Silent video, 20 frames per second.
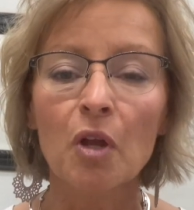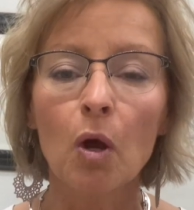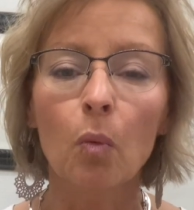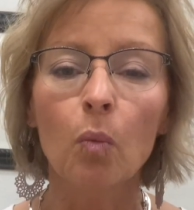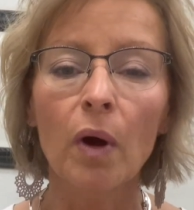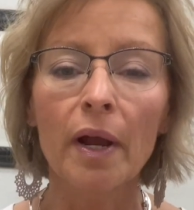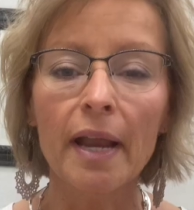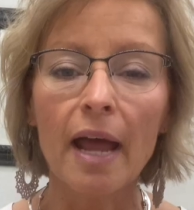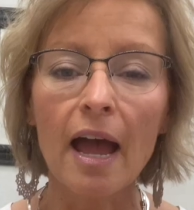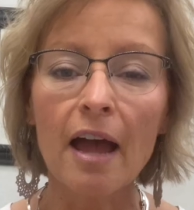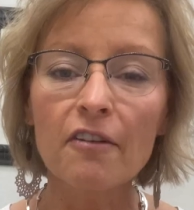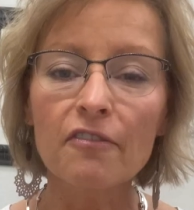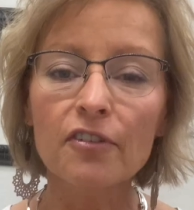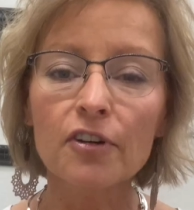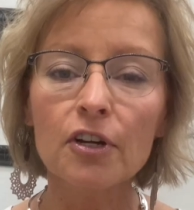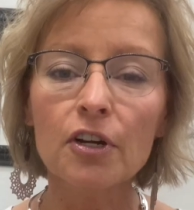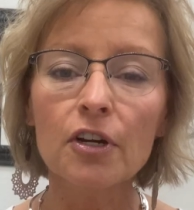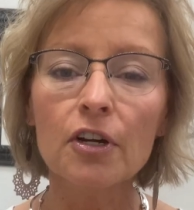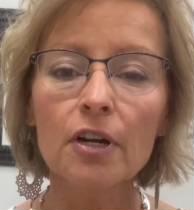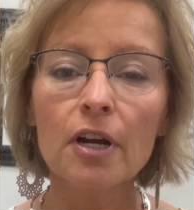
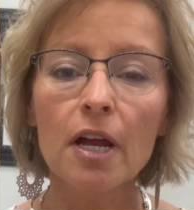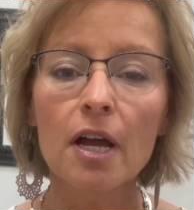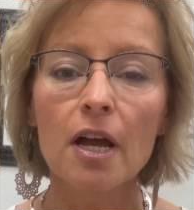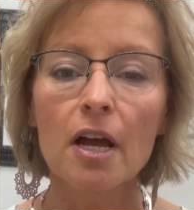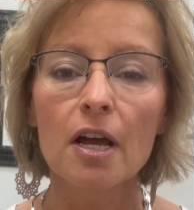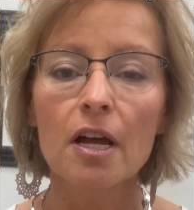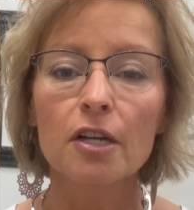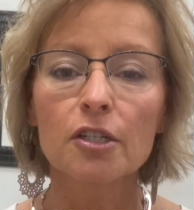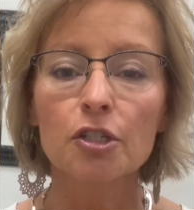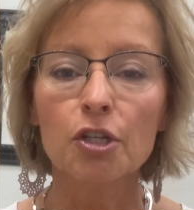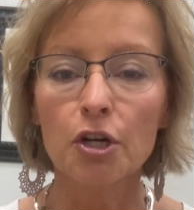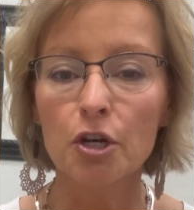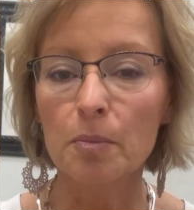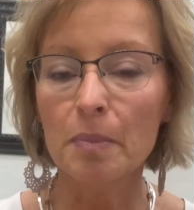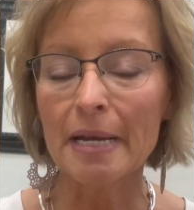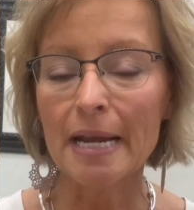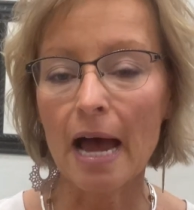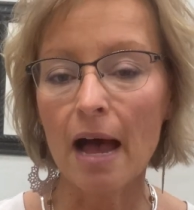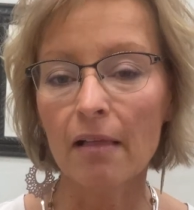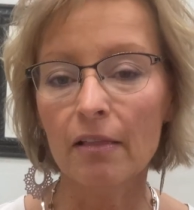whatever
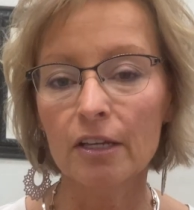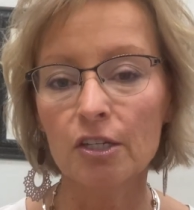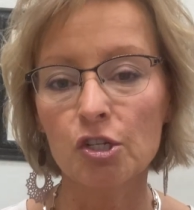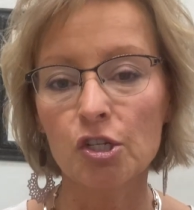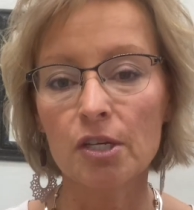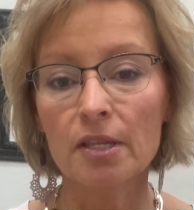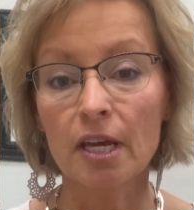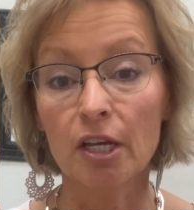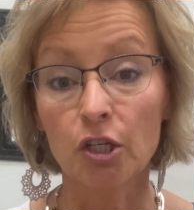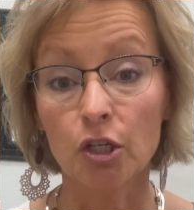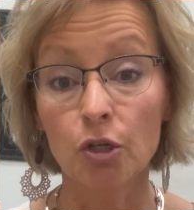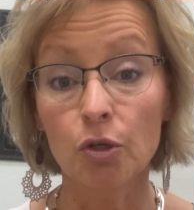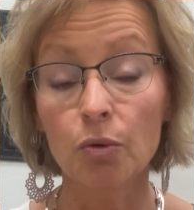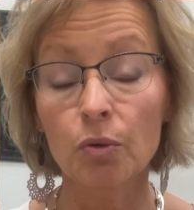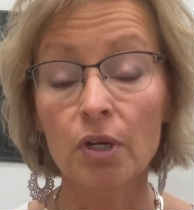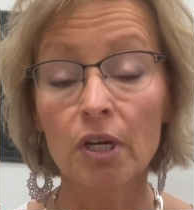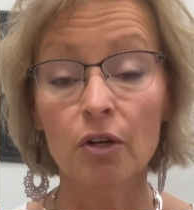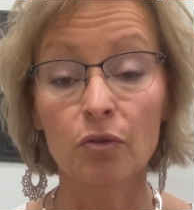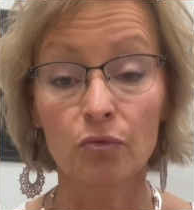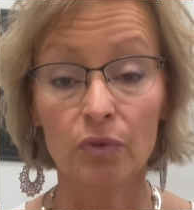terminology that you
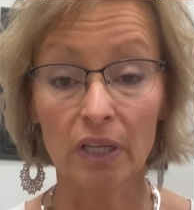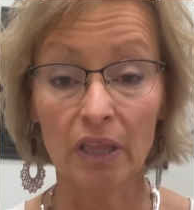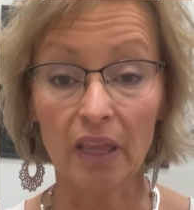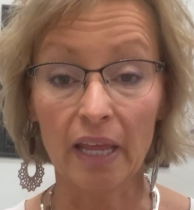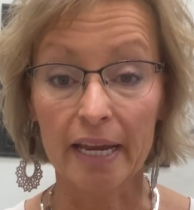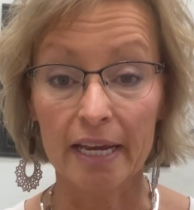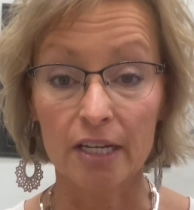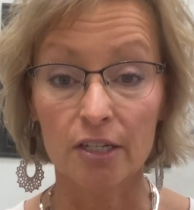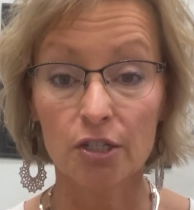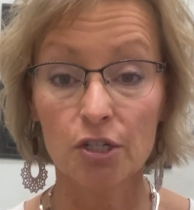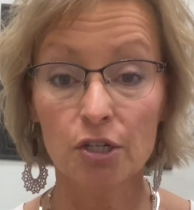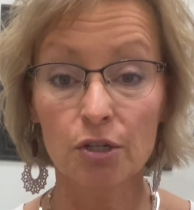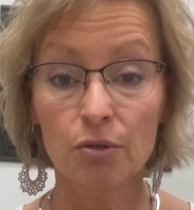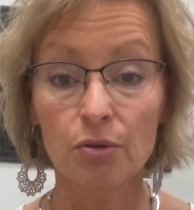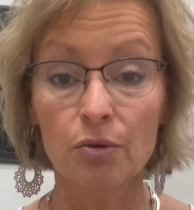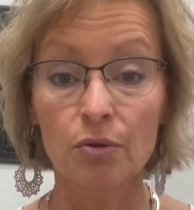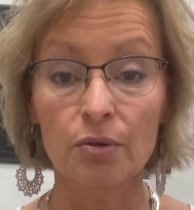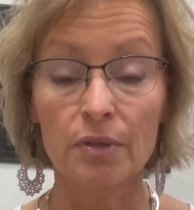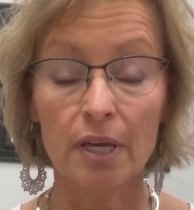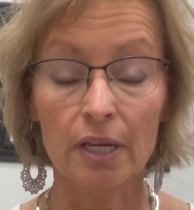can relate
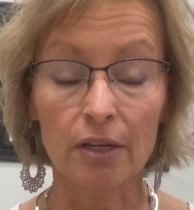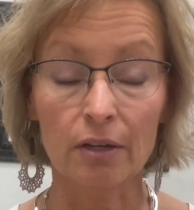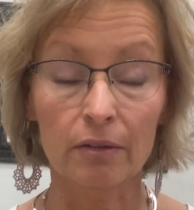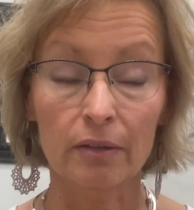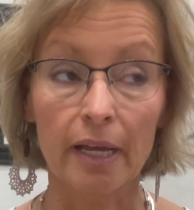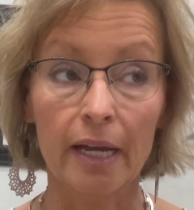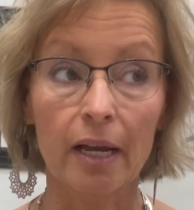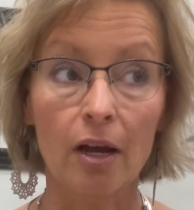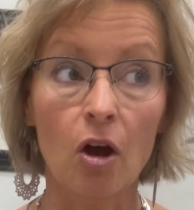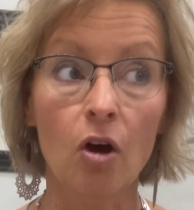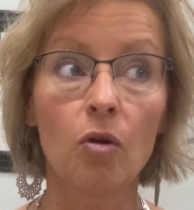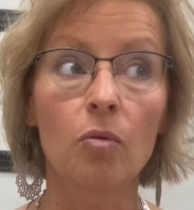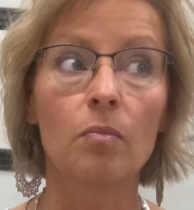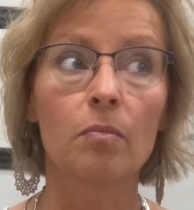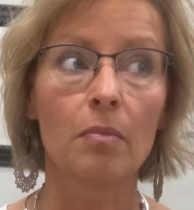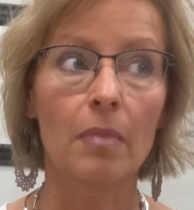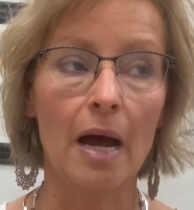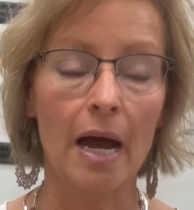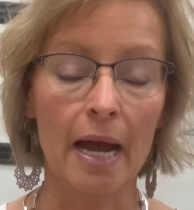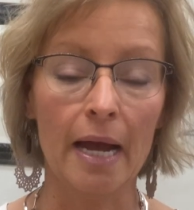to, that you're like, oh,
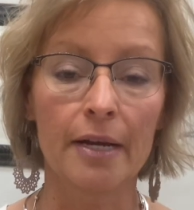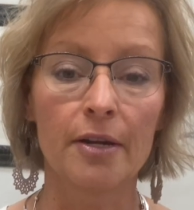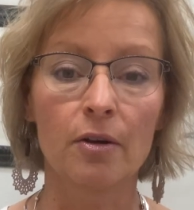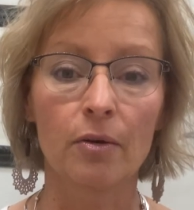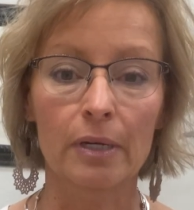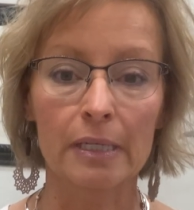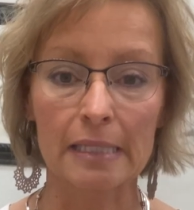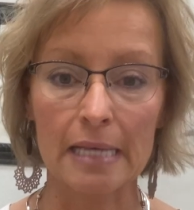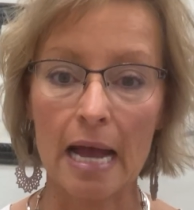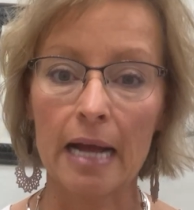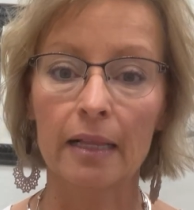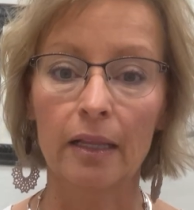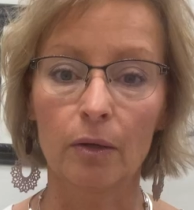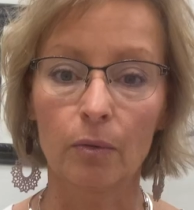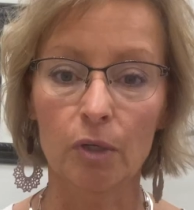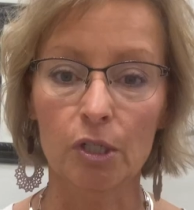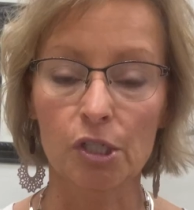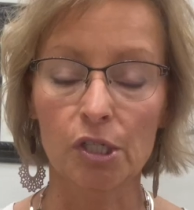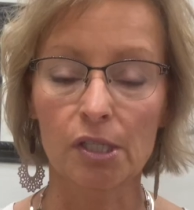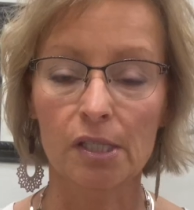I know exactly
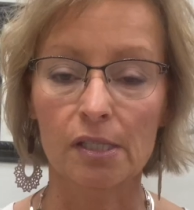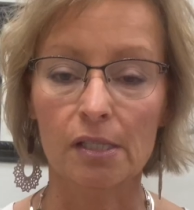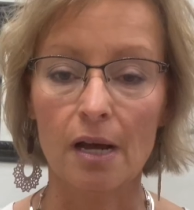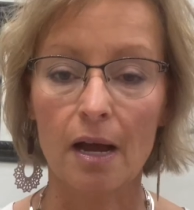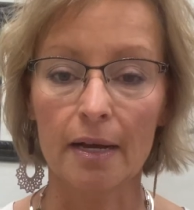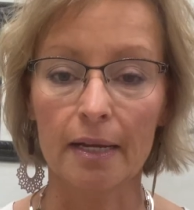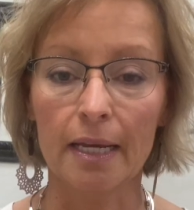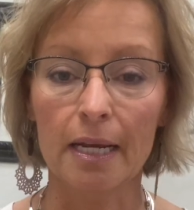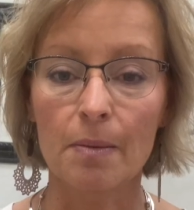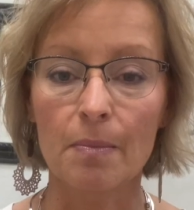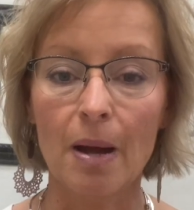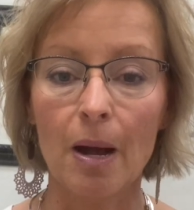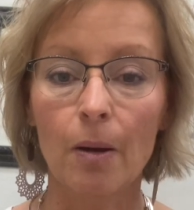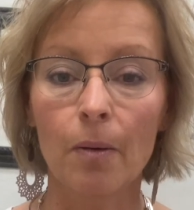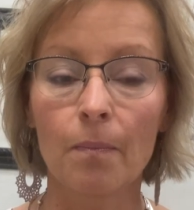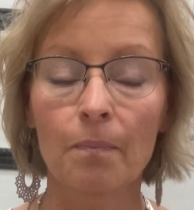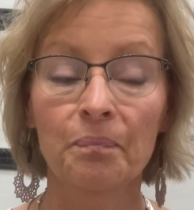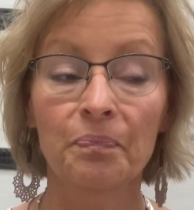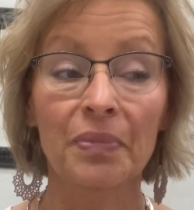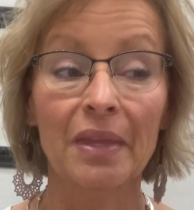what she's talking
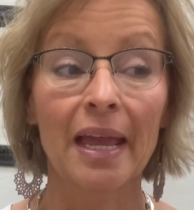about.